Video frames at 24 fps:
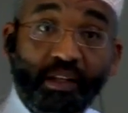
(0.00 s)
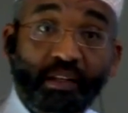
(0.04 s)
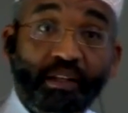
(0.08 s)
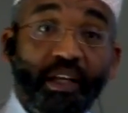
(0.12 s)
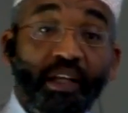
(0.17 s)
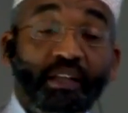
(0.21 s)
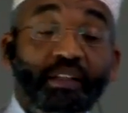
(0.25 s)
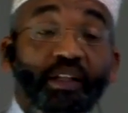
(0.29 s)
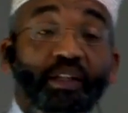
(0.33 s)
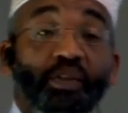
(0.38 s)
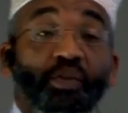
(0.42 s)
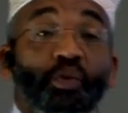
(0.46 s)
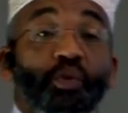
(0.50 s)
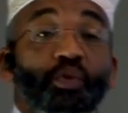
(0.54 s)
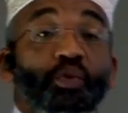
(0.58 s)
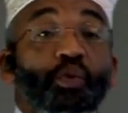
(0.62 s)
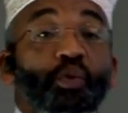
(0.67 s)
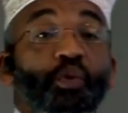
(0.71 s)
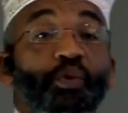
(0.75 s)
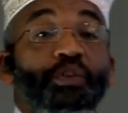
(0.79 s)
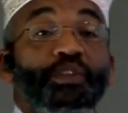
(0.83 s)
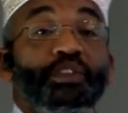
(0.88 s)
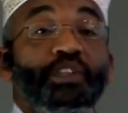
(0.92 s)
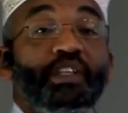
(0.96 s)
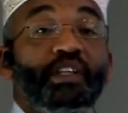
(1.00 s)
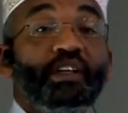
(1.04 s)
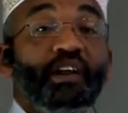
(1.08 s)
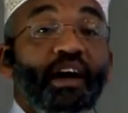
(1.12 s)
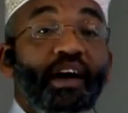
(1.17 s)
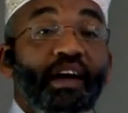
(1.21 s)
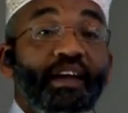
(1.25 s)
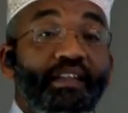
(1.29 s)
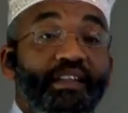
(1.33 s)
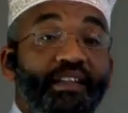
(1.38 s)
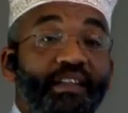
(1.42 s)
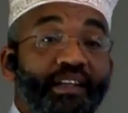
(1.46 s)
that introduced the
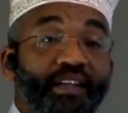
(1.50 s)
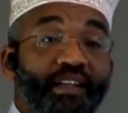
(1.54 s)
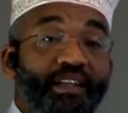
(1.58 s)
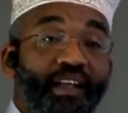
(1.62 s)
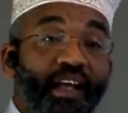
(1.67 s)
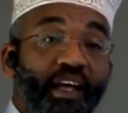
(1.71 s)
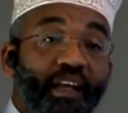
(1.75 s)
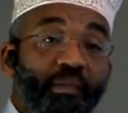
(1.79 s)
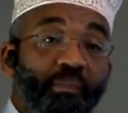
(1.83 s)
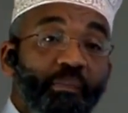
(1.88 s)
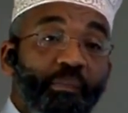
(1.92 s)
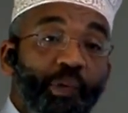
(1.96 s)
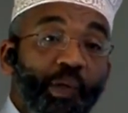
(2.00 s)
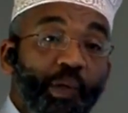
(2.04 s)
idea that